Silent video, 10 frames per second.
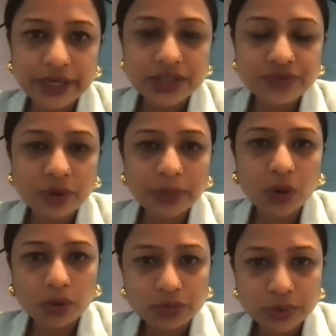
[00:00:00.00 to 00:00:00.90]
is from an
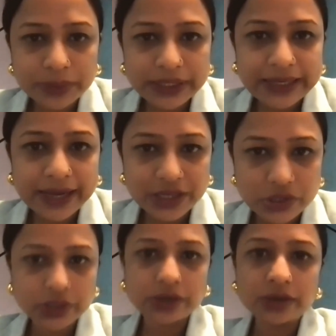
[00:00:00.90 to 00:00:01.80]
automobile
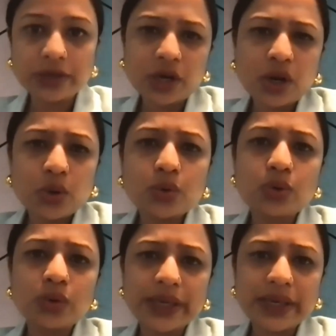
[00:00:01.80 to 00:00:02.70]
engineer
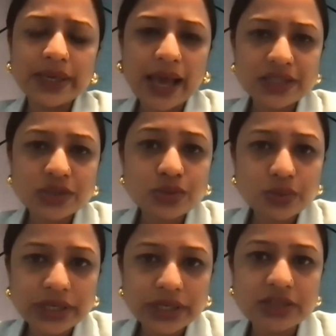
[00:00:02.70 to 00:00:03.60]
who has
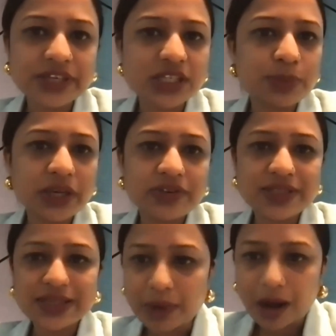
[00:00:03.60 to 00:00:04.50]
2 years of
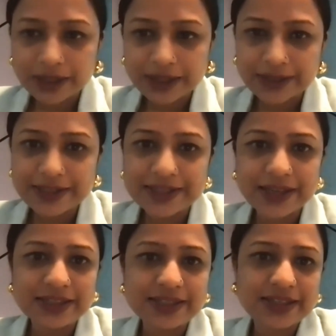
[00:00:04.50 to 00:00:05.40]
experience in marketing and
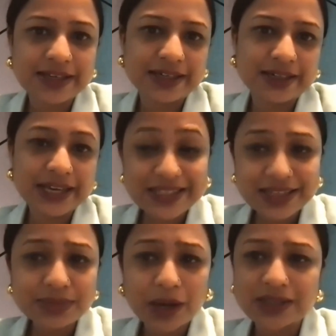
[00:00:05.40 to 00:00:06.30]
sales. Is
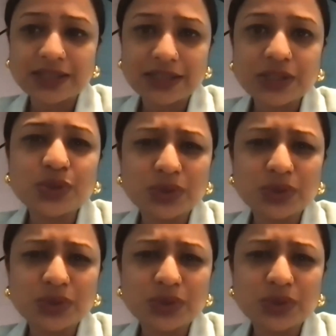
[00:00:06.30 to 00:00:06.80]
this master's